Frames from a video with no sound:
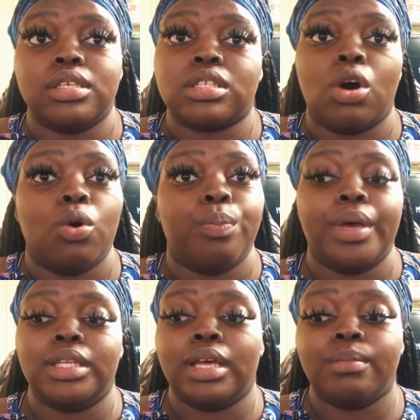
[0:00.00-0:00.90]
this whole
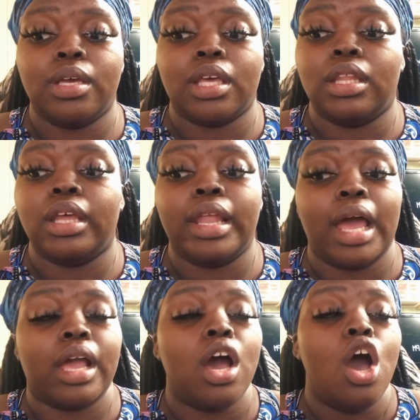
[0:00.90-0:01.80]
pandemic, and they're
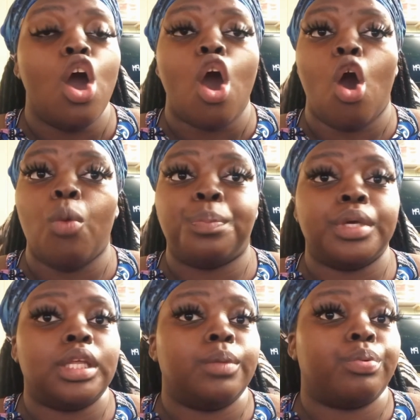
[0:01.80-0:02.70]
like
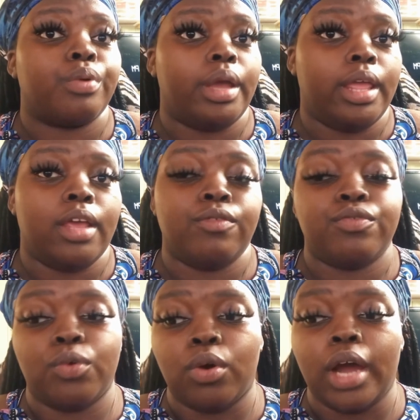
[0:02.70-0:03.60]
hoping and praying
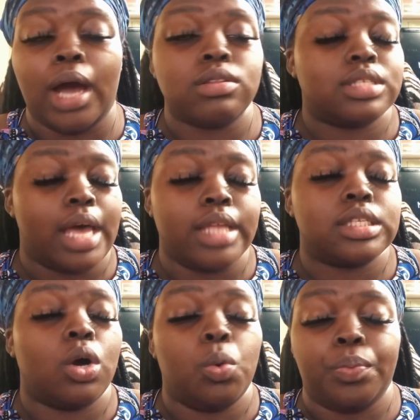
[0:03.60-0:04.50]
for outside
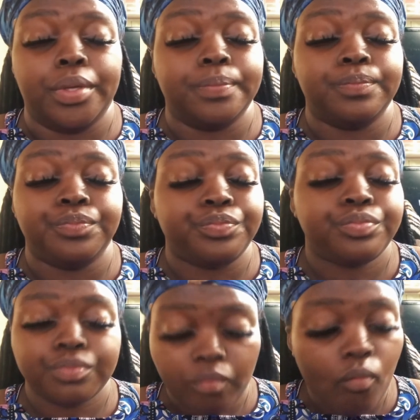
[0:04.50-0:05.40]
to open
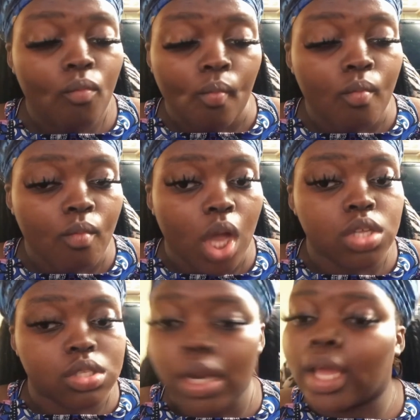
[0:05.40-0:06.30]

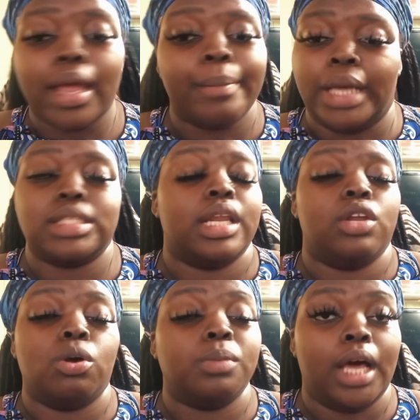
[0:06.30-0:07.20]
so they can get back to their
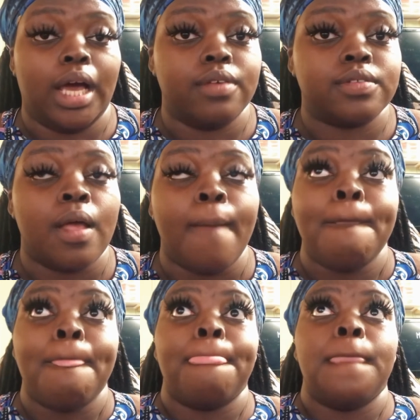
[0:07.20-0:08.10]
normal lives.
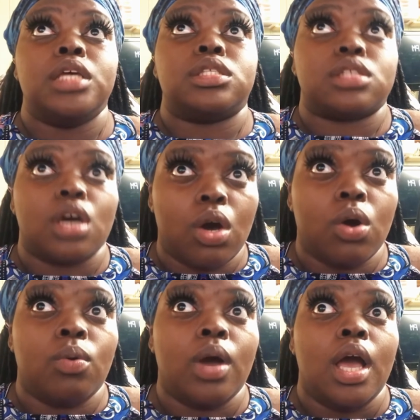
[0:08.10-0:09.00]

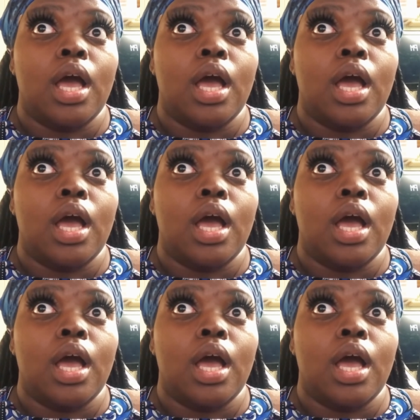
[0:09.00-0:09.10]
So